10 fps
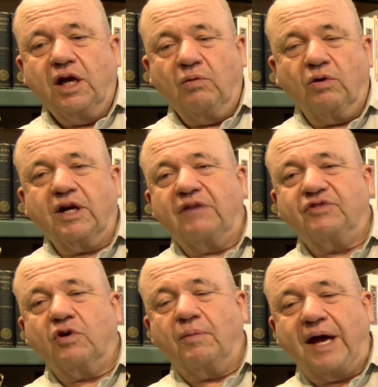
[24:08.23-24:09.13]
And we're going to have
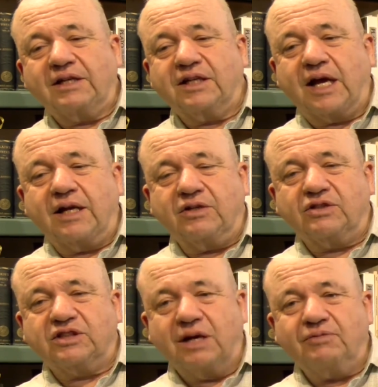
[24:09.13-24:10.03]
to go back to that. And to
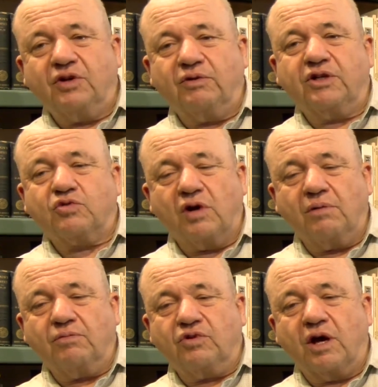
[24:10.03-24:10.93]
some degree,
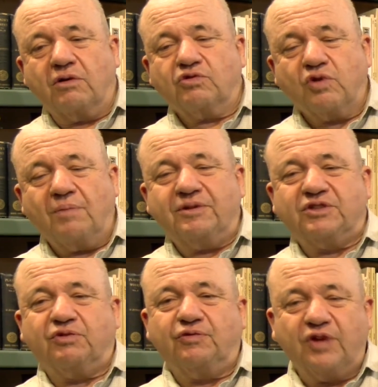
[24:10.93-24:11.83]
Donald Trump is
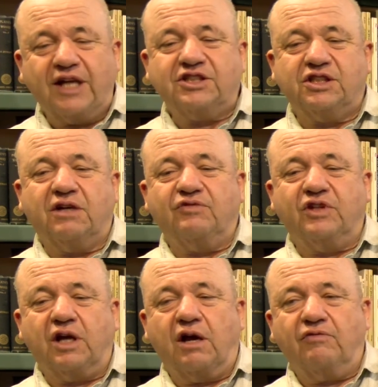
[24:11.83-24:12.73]
a reflection
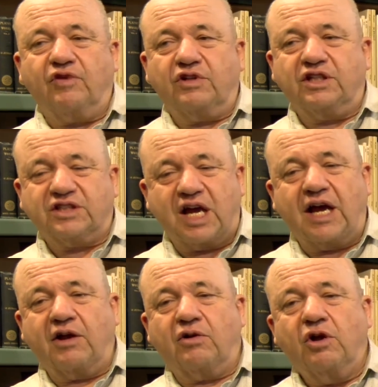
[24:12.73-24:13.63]
of the
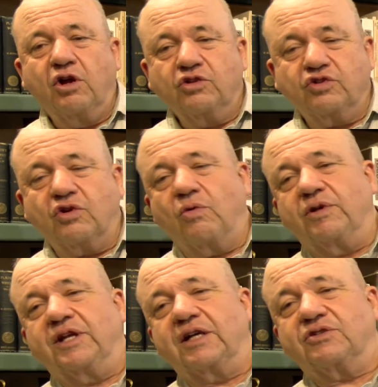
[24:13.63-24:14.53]
desire to go
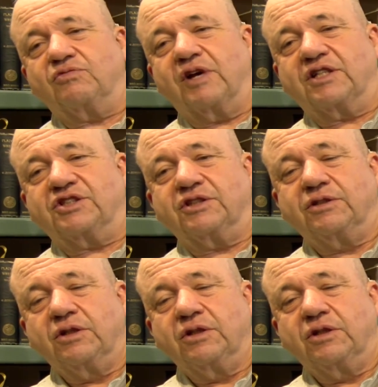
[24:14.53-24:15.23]
in that direction.